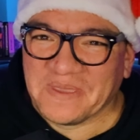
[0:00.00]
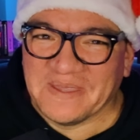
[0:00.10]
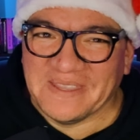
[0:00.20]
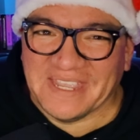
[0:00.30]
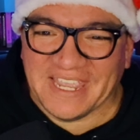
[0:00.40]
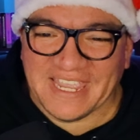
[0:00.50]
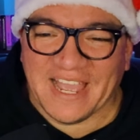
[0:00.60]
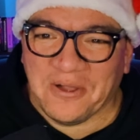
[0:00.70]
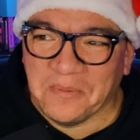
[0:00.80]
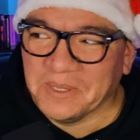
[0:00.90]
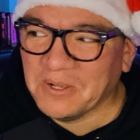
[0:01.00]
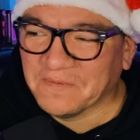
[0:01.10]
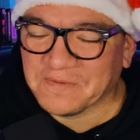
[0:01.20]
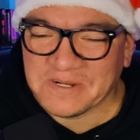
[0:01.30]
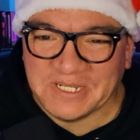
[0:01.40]
Yeah, Home Alone
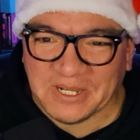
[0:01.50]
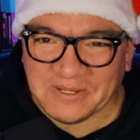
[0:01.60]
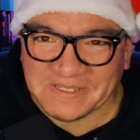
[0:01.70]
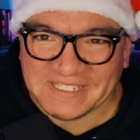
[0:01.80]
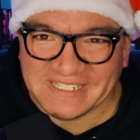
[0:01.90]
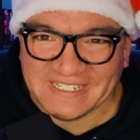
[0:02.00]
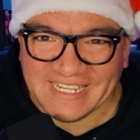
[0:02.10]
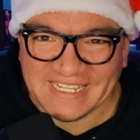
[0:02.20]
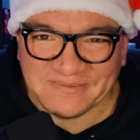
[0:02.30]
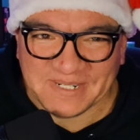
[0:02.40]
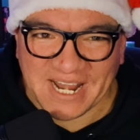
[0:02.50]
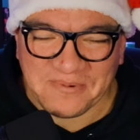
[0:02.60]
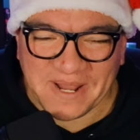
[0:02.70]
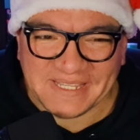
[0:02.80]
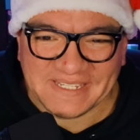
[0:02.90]
for adults is what I
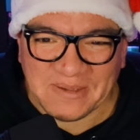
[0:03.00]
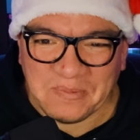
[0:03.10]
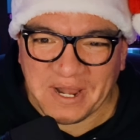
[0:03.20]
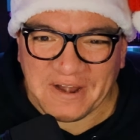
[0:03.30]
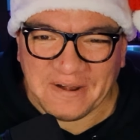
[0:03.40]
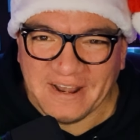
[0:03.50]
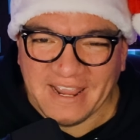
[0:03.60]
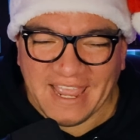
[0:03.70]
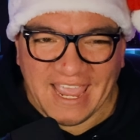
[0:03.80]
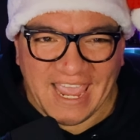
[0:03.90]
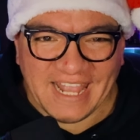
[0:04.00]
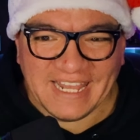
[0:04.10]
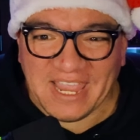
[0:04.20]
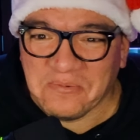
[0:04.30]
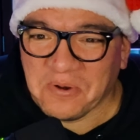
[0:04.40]
read somewhere, and
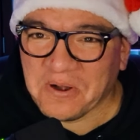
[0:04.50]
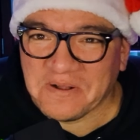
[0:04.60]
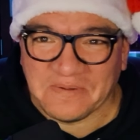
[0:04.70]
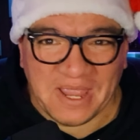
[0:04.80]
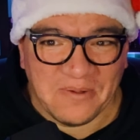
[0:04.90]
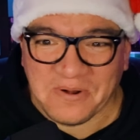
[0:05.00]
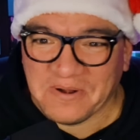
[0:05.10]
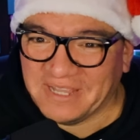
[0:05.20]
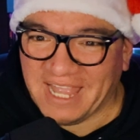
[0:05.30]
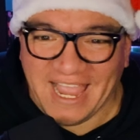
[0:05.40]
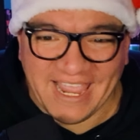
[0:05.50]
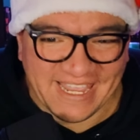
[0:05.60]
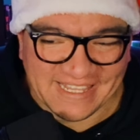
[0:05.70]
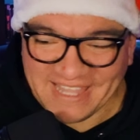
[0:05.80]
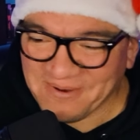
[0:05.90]
they weren't
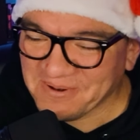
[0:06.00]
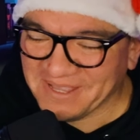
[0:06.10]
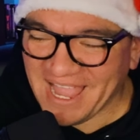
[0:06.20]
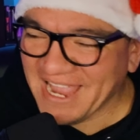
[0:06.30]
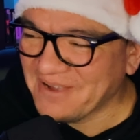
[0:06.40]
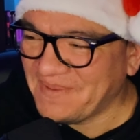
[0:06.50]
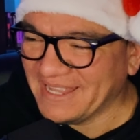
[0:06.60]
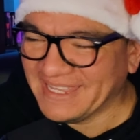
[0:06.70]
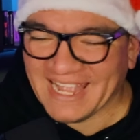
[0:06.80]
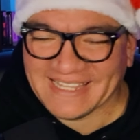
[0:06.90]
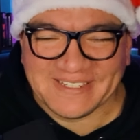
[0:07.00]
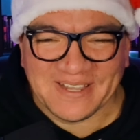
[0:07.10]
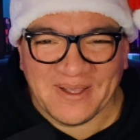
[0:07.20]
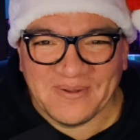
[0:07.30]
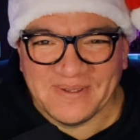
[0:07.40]
lying. They weren't lying about that.
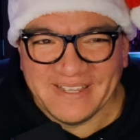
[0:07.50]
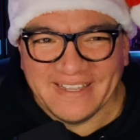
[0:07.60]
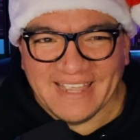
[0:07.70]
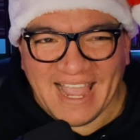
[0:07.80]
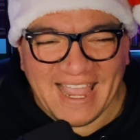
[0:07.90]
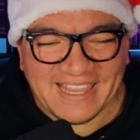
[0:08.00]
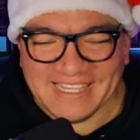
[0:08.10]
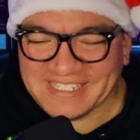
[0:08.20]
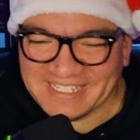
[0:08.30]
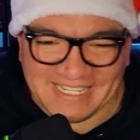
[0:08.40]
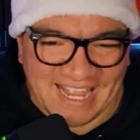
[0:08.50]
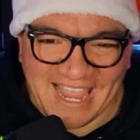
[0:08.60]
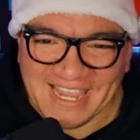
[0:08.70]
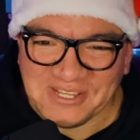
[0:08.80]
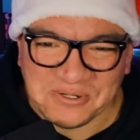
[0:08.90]
So, I
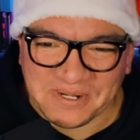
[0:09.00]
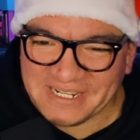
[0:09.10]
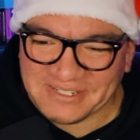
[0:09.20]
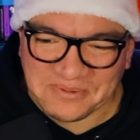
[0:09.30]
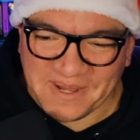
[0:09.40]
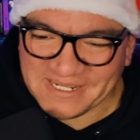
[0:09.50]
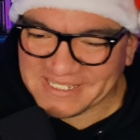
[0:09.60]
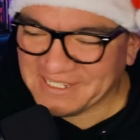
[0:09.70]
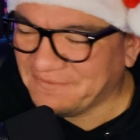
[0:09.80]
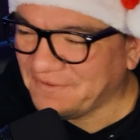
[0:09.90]
enjoyed it tremendously.